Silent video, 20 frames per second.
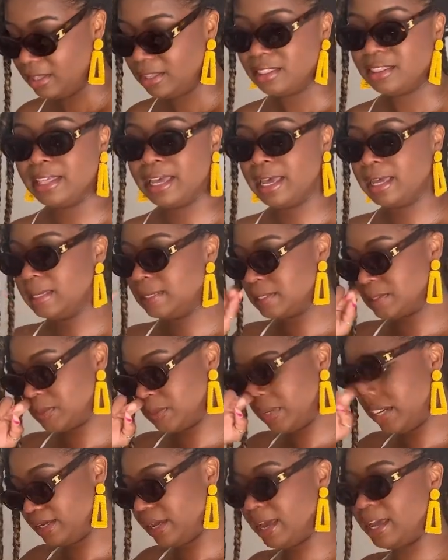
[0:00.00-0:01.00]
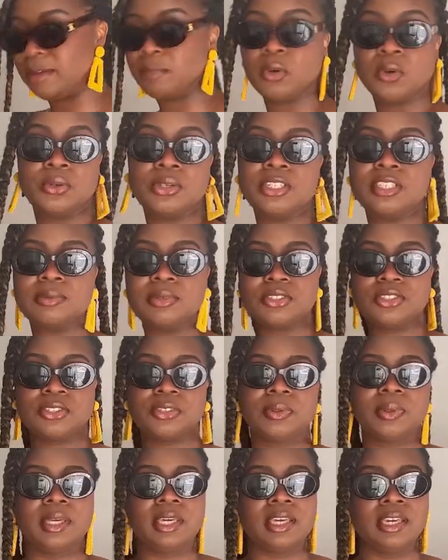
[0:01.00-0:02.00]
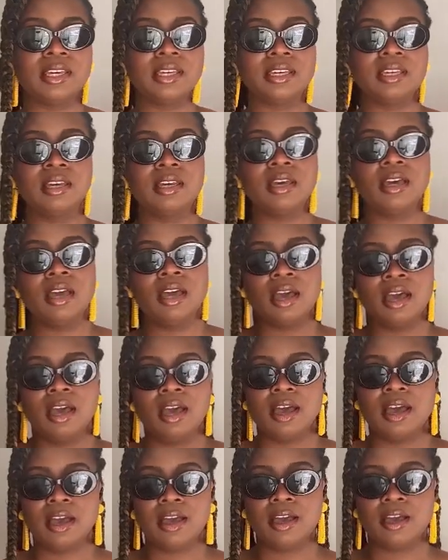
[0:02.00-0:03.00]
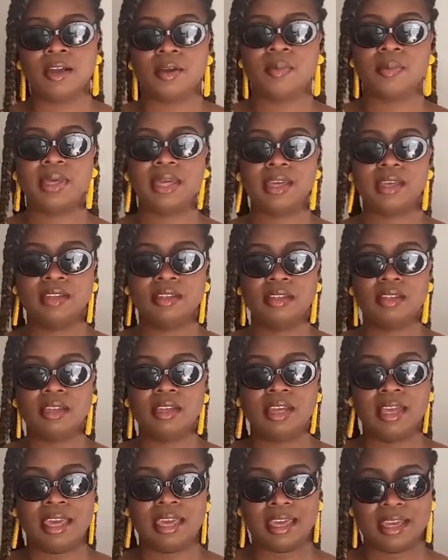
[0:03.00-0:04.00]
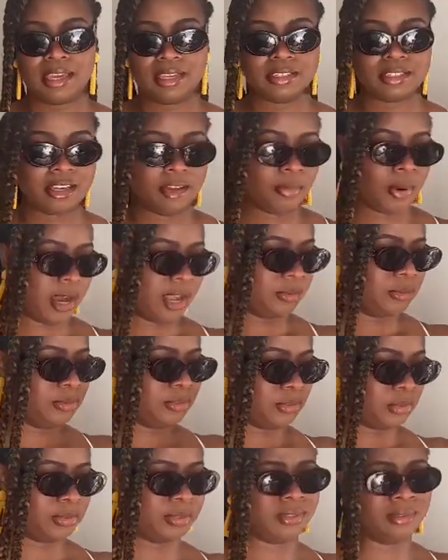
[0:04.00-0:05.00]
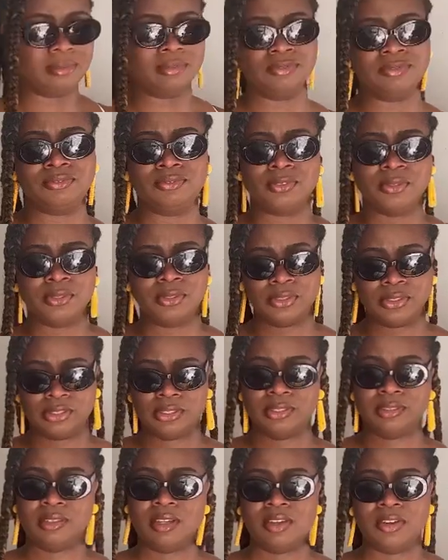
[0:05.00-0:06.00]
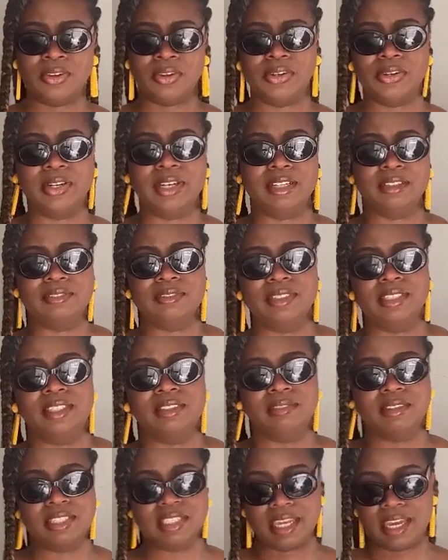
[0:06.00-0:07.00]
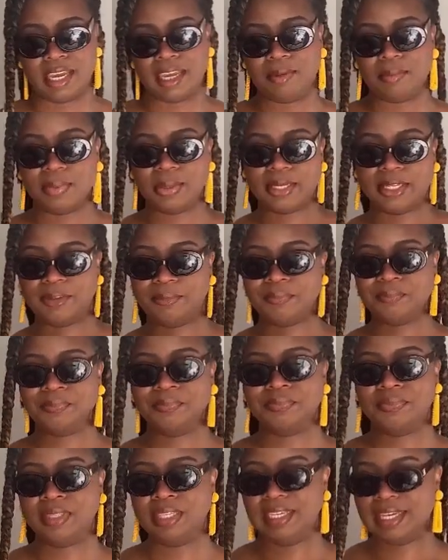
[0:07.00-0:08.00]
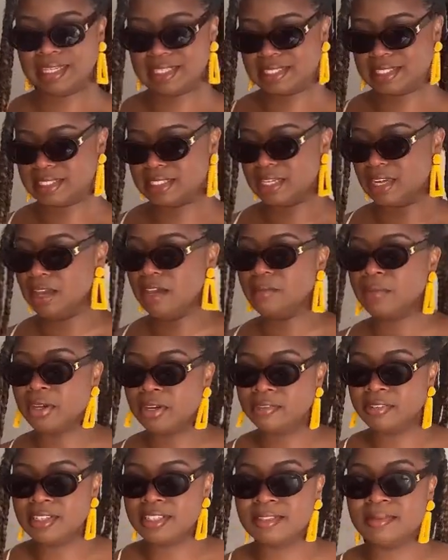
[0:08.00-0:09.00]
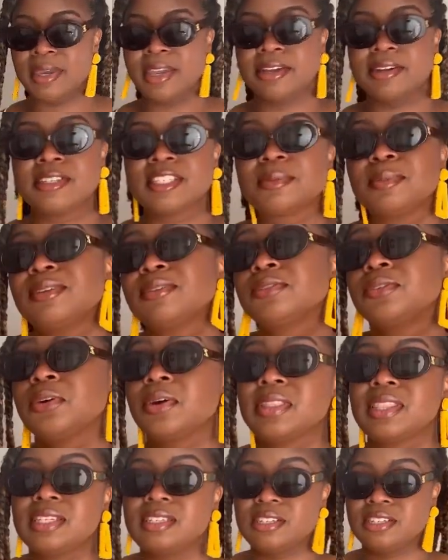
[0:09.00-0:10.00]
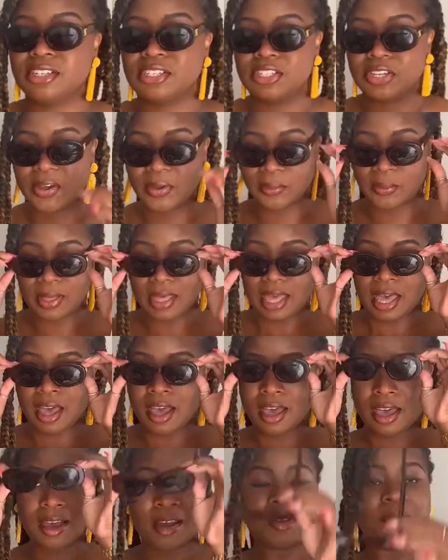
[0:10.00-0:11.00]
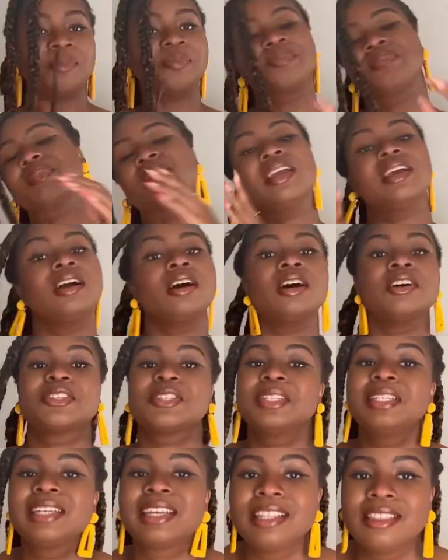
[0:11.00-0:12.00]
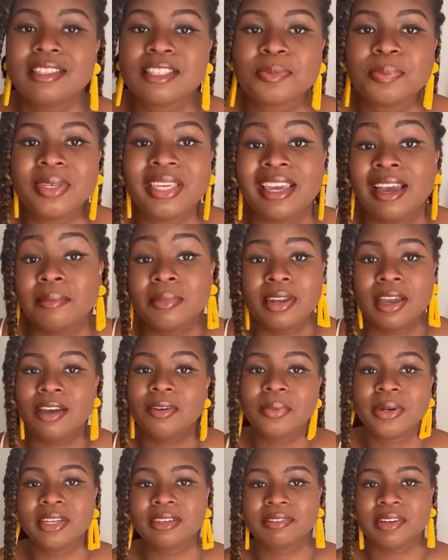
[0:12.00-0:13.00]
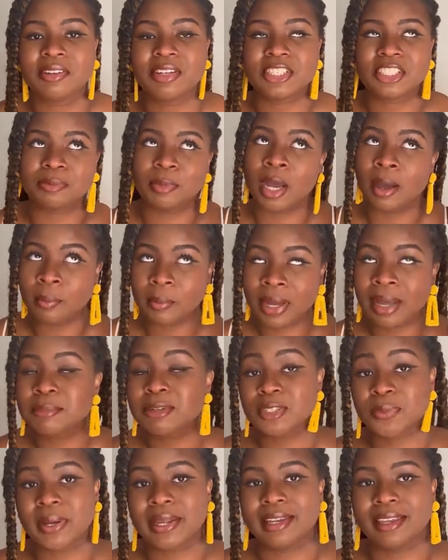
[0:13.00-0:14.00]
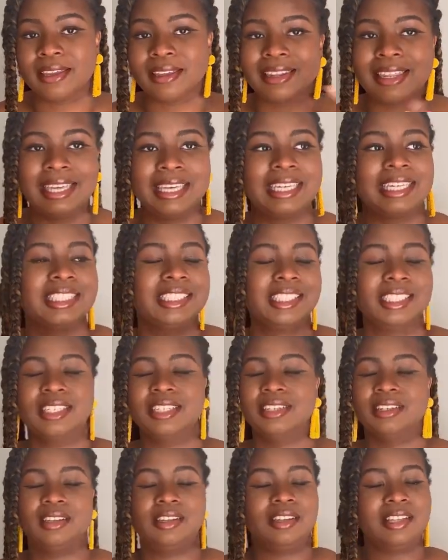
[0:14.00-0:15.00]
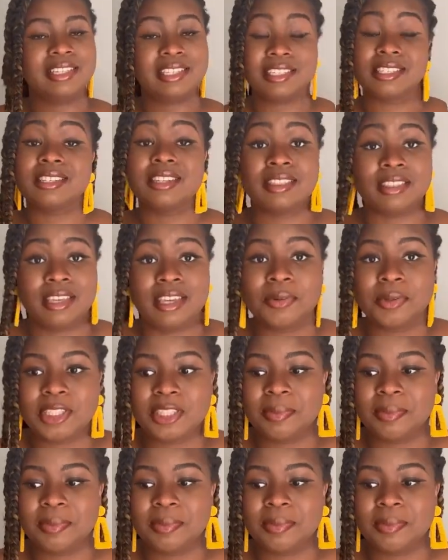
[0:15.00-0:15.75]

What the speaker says: that is what I'm going to be doing. And I probably will do a fuller, longer outfit of the day, but yes. I'm gonna run some errands before the dinner though. Also look at this beat. I'm not wearing foundation. I'm sweating. Like, this is the thing with